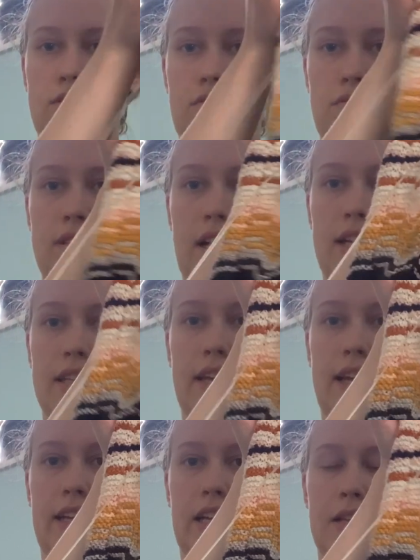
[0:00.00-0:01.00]
do
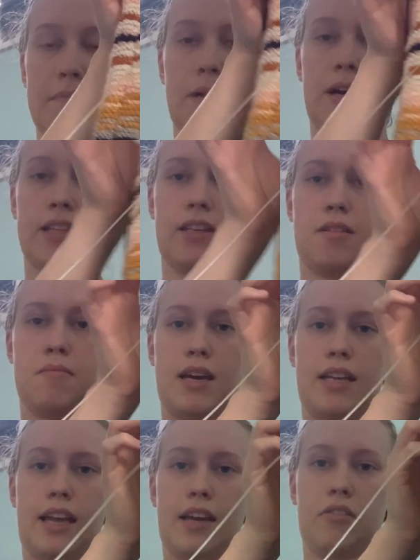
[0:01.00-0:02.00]
stockinette on the bottom,
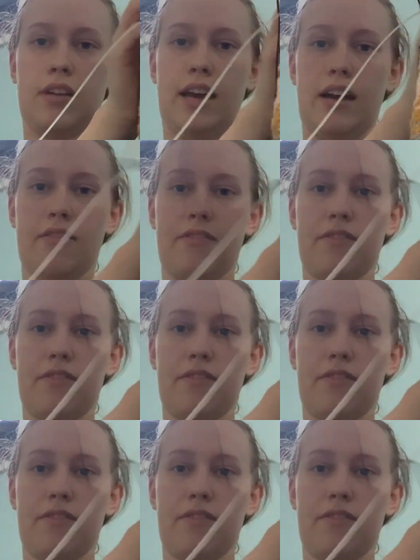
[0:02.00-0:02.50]
and I could have